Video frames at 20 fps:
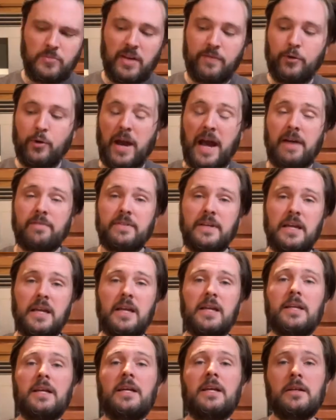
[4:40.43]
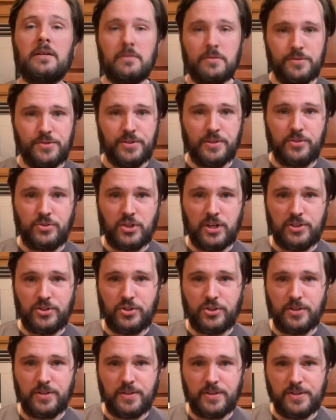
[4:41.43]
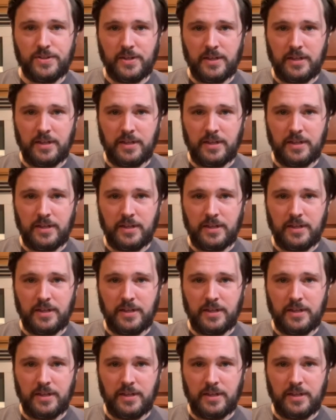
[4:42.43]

If you have any suggestions,